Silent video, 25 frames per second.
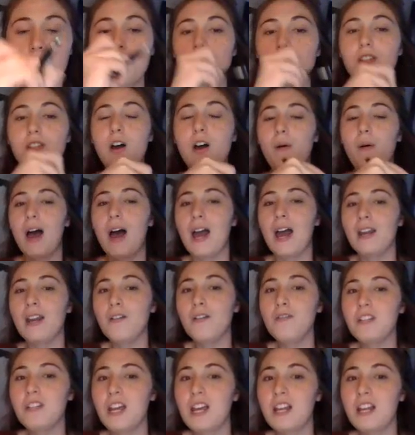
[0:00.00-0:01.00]
So I
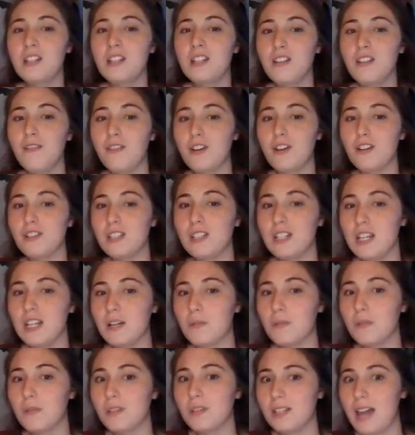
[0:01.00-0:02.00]
know 10 to the first
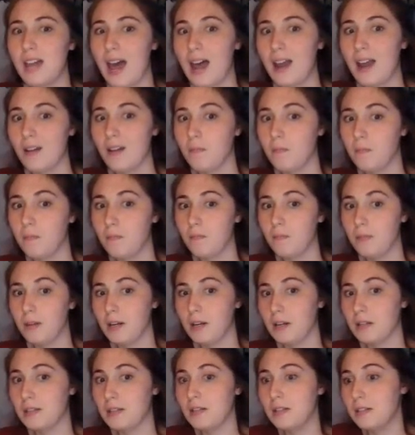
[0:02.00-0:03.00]
equals 10
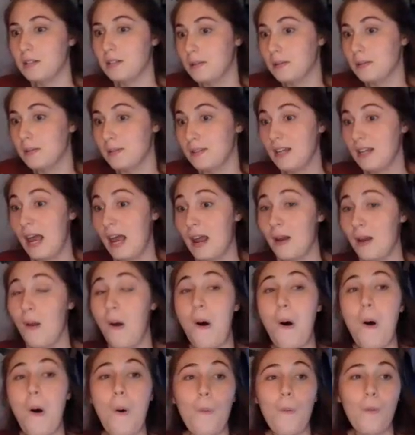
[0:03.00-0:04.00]
because it's 10
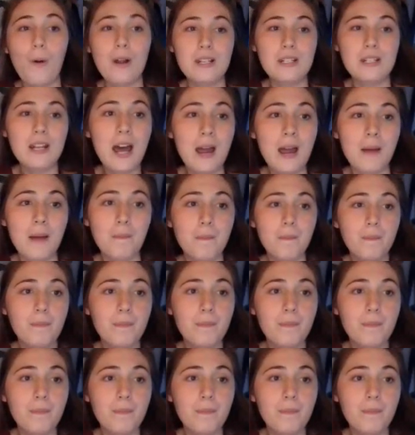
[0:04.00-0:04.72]
one time.